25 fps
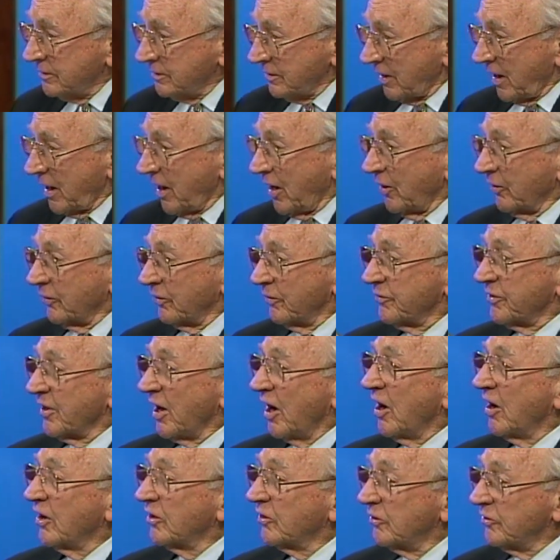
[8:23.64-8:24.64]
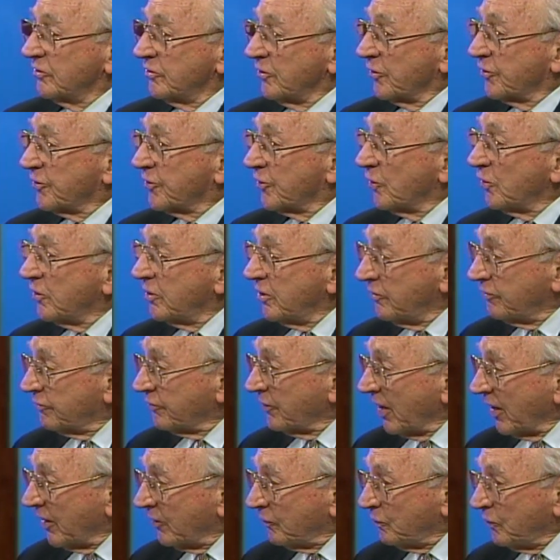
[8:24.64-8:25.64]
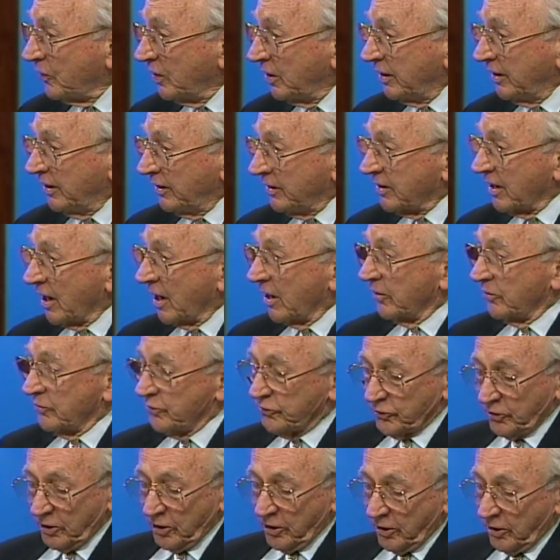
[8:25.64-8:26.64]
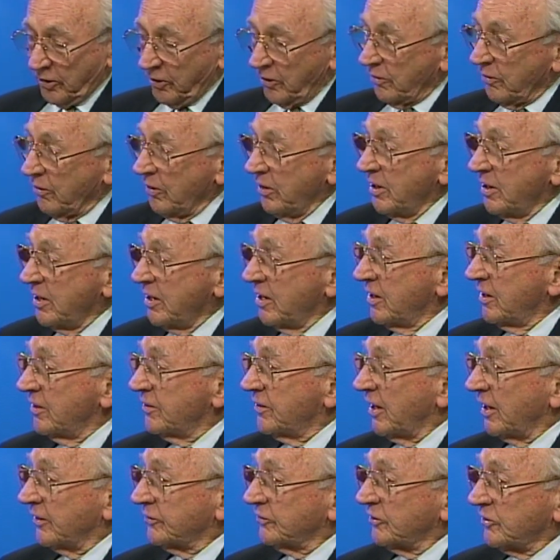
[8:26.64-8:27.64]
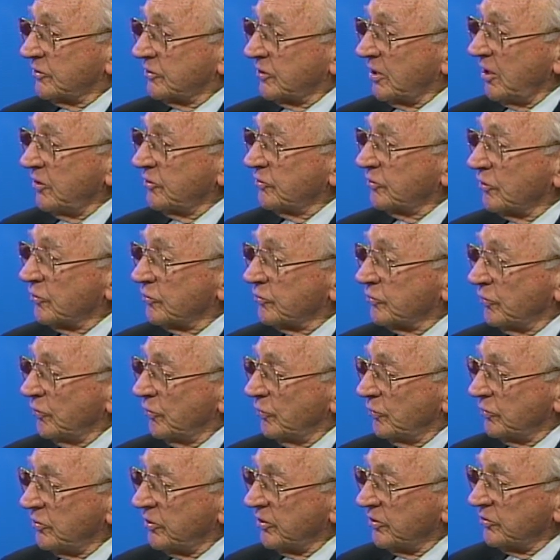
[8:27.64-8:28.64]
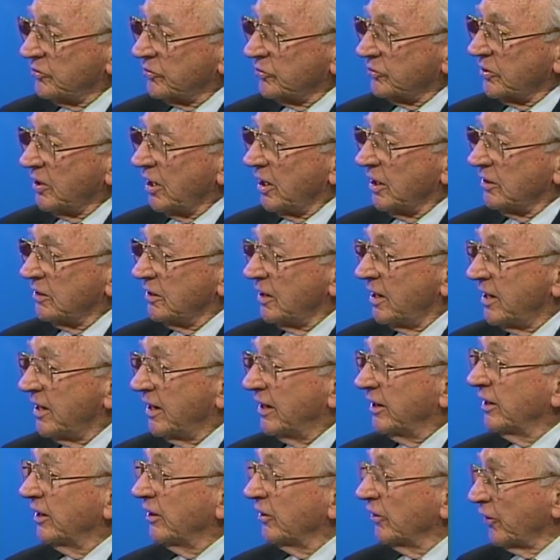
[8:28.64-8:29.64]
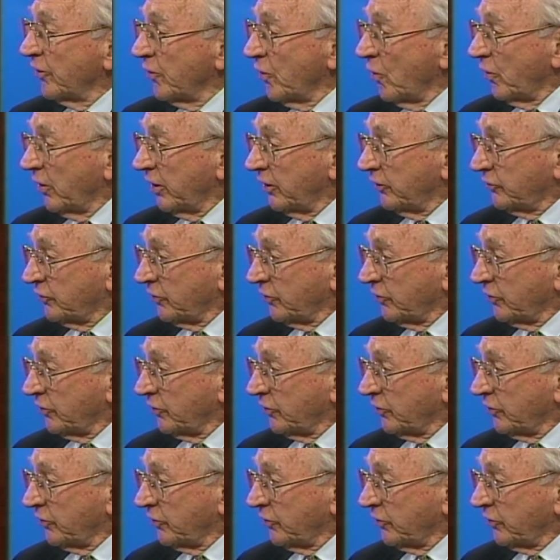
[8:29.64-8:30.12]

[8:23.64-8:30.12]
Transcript: out of the hundred and thirty-five million dollars a year that the teachers unions get in Illinois.